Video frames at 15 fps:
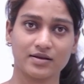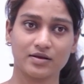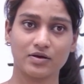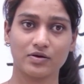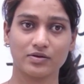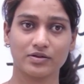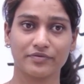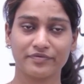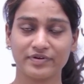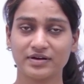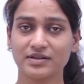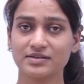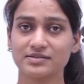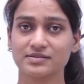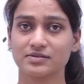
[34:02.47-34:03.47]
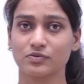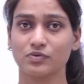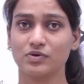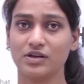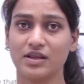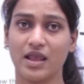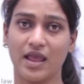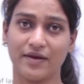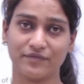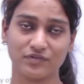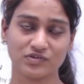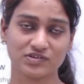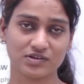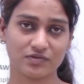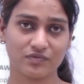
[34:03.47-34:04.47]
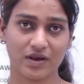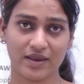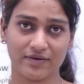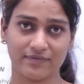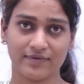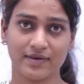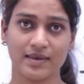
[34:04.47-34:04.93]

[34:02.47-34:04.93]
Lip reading: the fittest only have to survive,